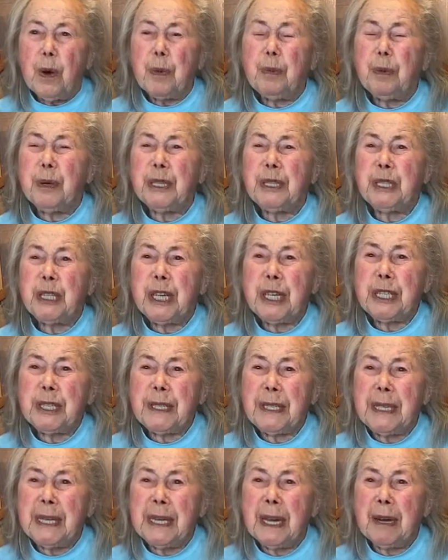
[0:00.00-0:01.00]
Or bring
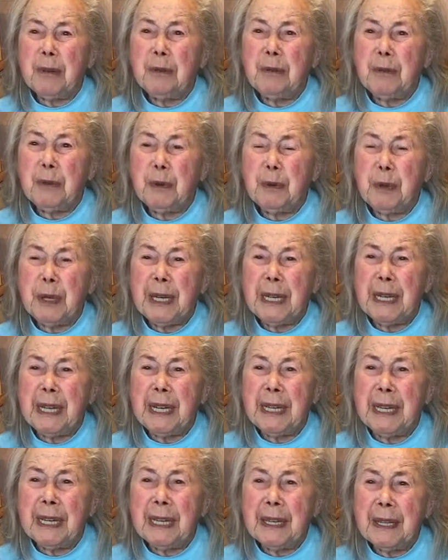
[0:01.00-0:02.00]
Jessie down for
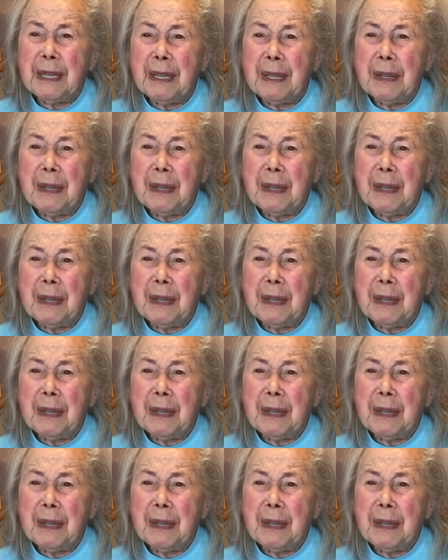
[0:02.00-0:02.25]
reading?